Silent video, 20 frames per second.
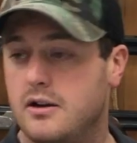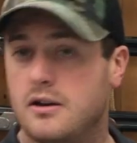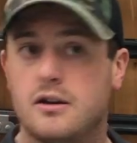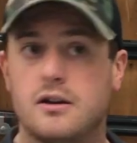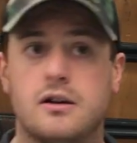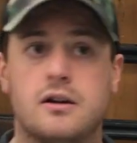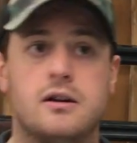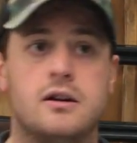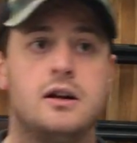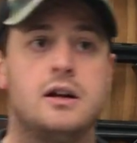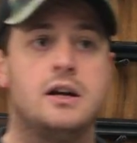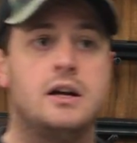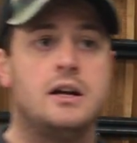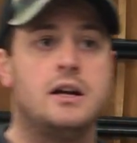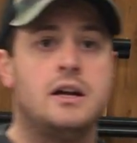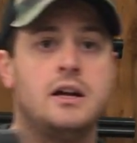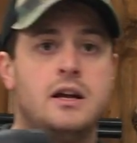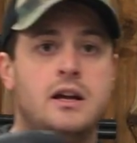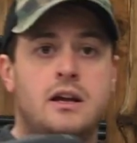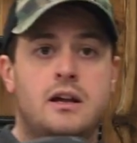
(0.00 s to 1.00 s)
here.
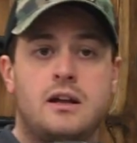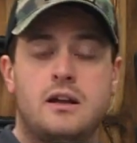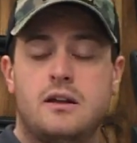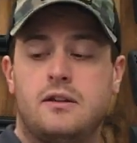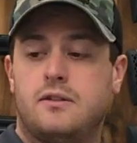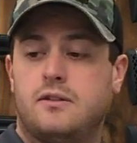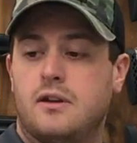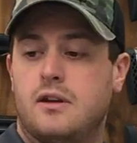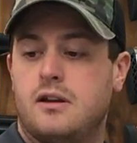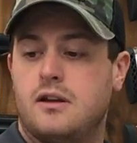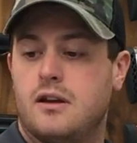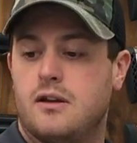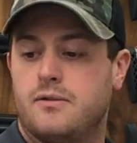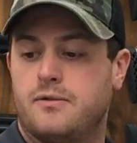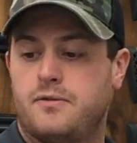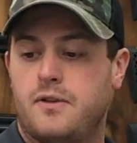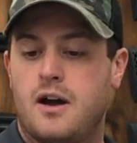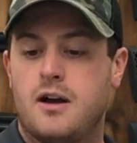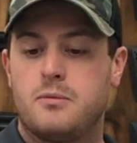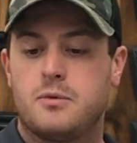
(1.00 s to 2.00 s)
It's a
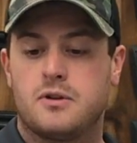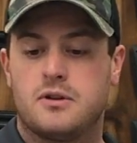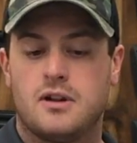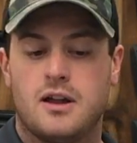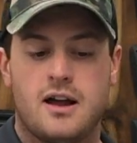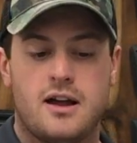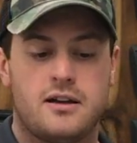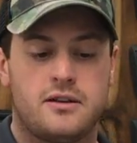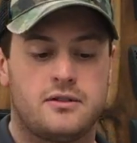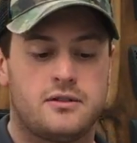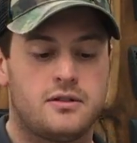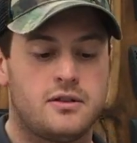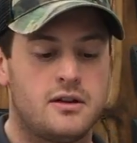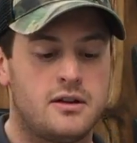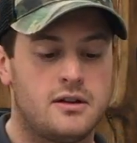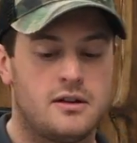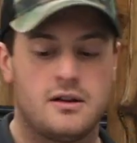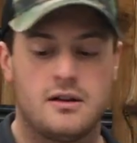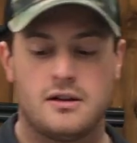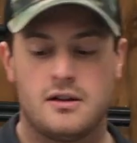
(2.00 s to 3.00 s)
fiberglass
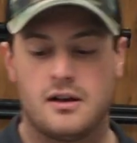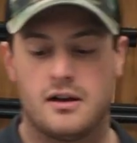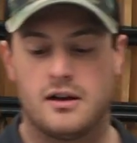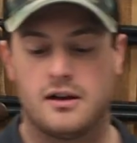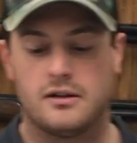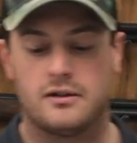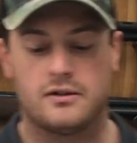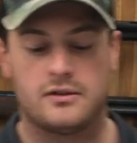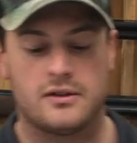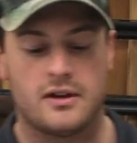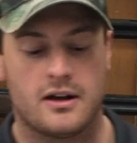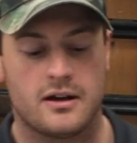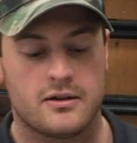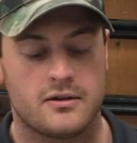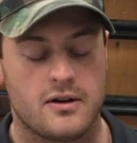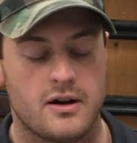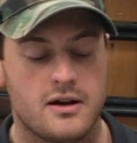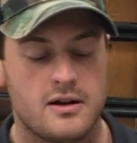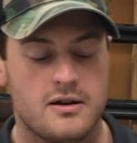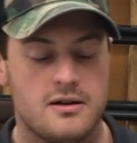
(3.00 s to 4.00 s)

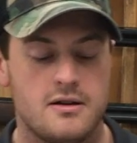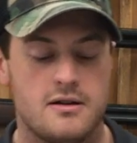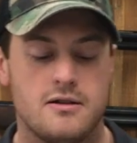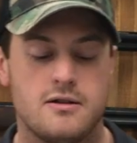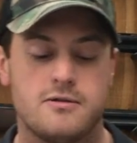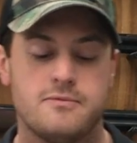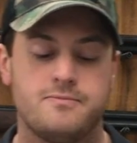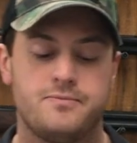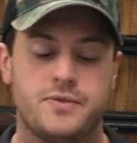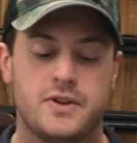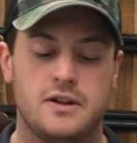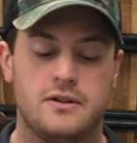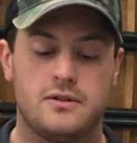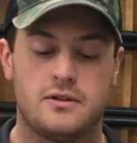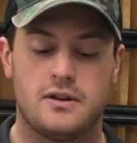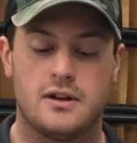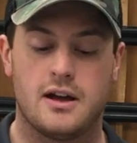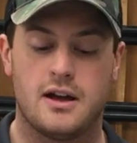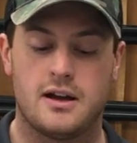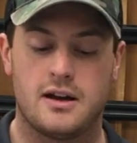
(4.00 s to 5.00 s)
stock right here. It's
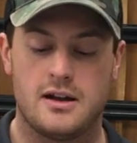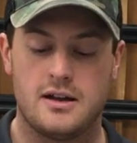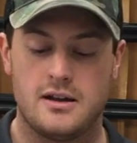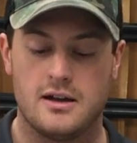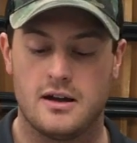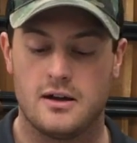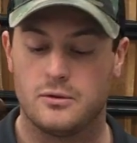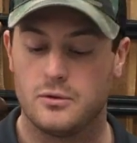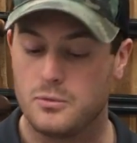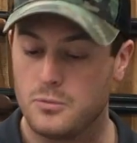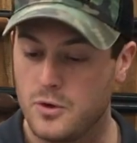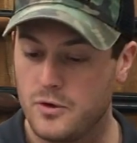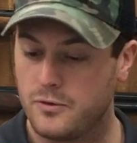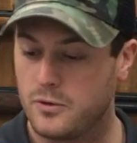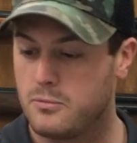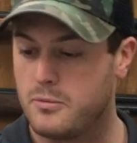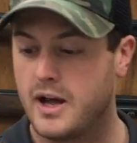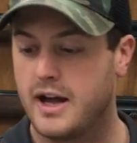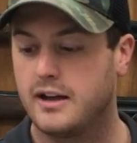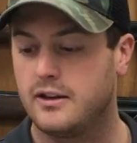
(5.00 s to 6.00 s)
got a
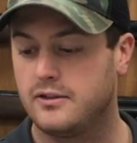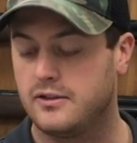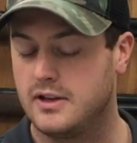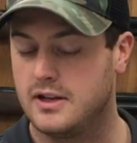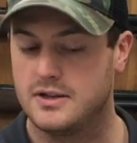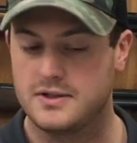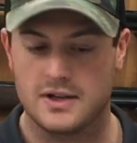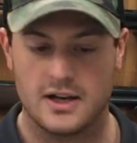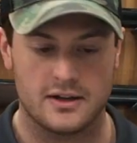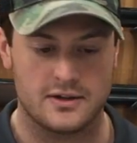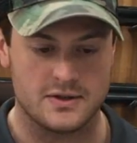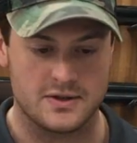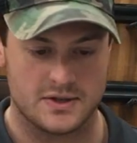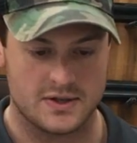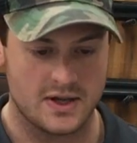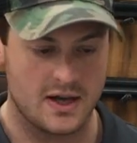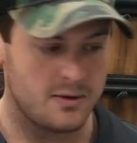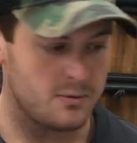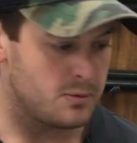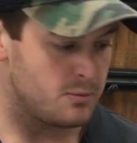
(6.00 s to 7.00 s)
removable magazine. It's got the
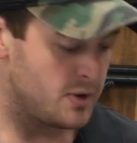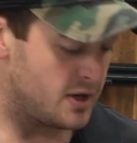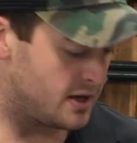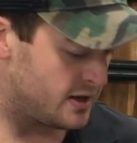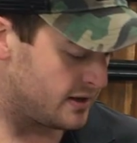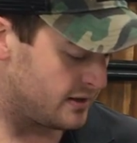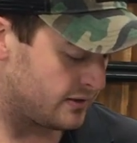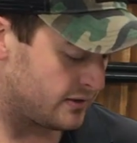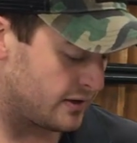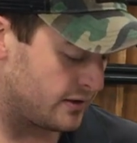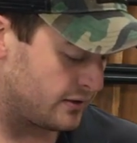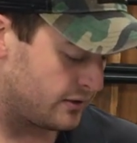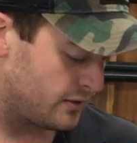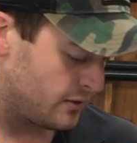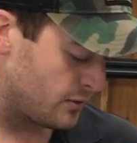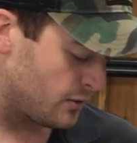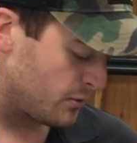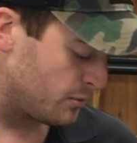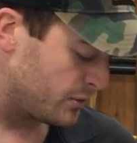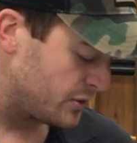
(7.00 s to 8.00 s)
same amenities as
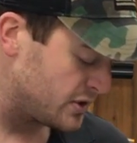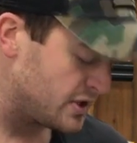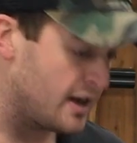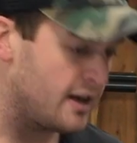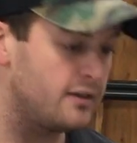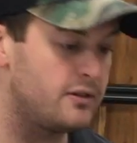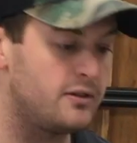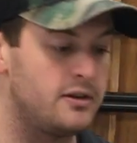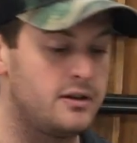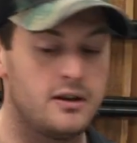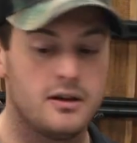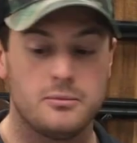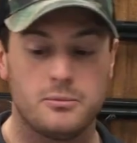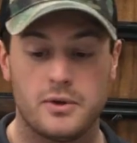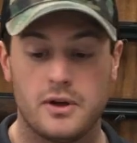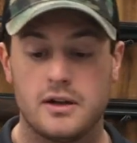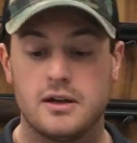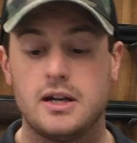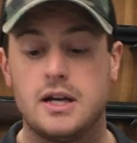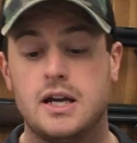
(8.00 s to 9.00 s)
your normal chassis gun,
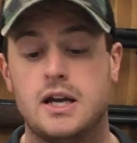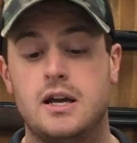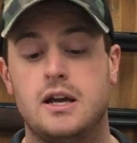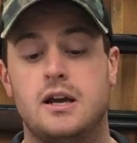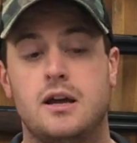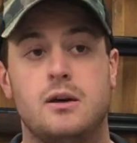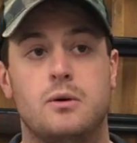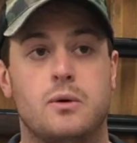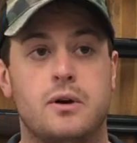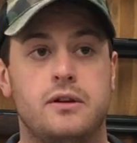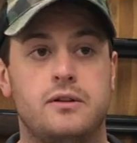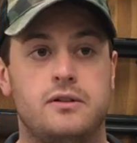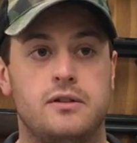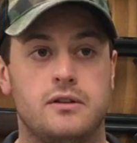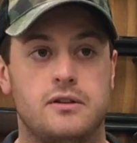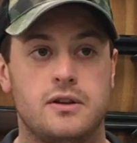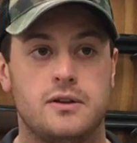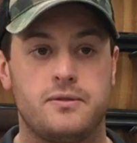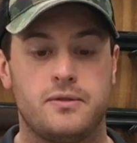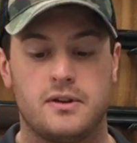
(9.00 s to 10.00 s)
but it weighs
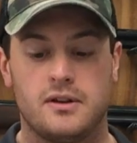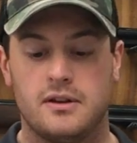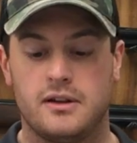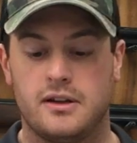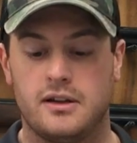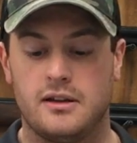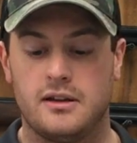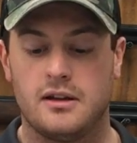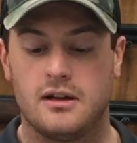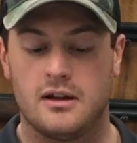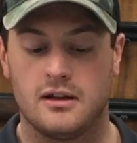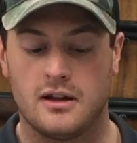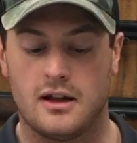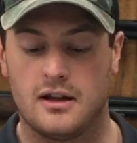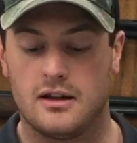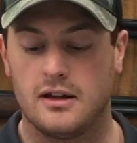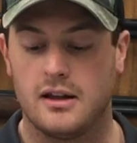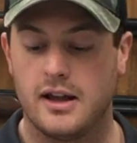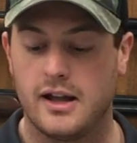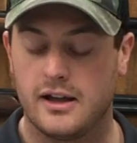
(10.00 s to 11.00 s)
significantly a
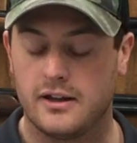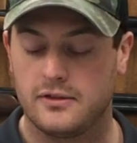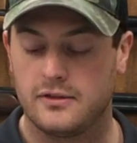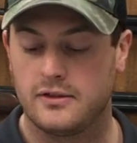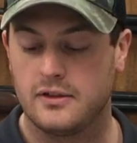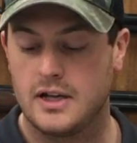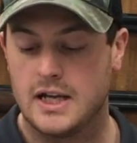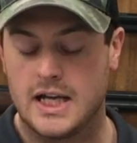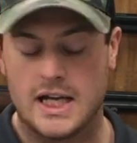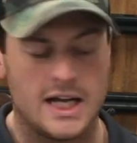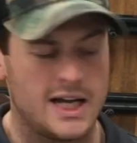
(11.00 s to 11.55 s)
lot less.